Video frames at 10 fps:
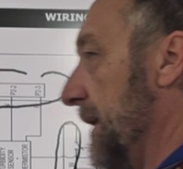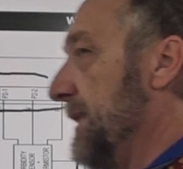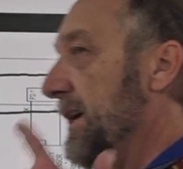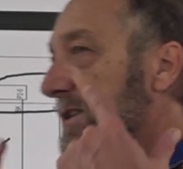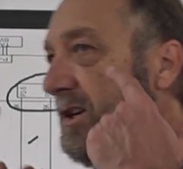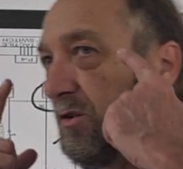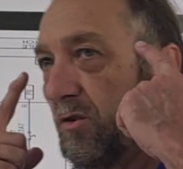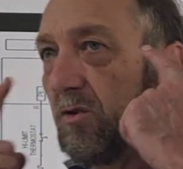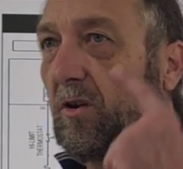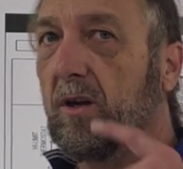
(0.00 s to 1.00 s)
this
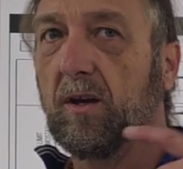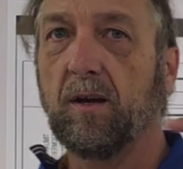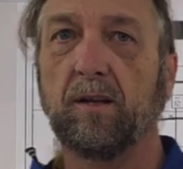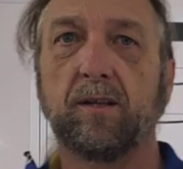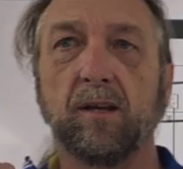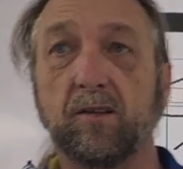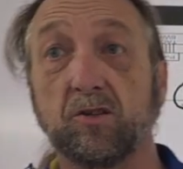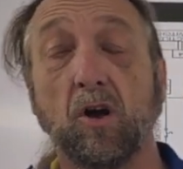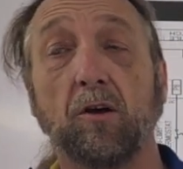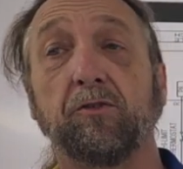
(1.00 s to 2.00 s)
is this
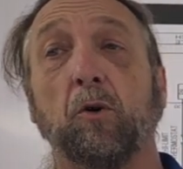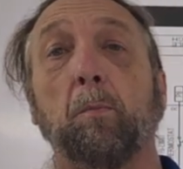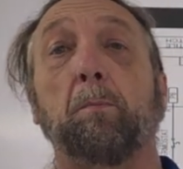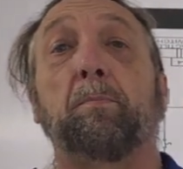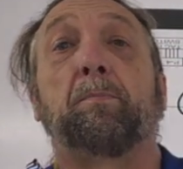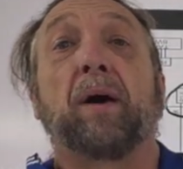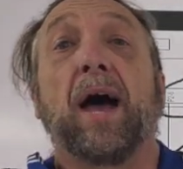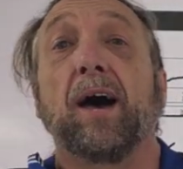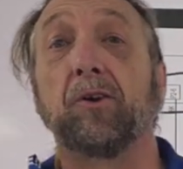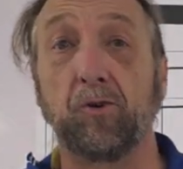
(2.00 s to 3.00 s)
is also
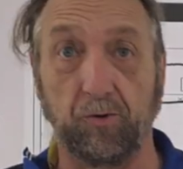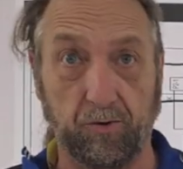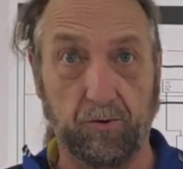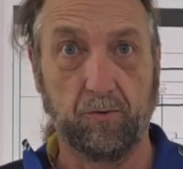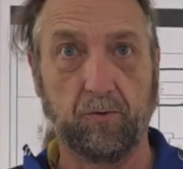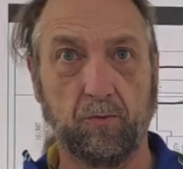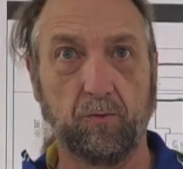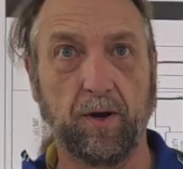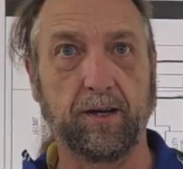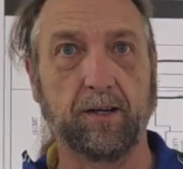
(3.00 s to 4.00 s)
pattern
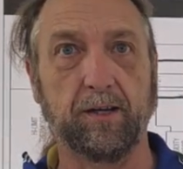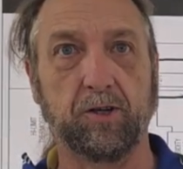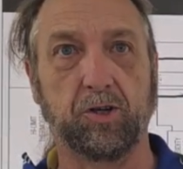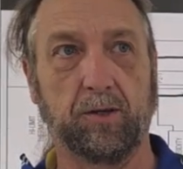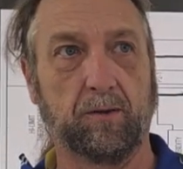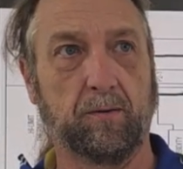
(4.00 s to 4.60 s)
recognition.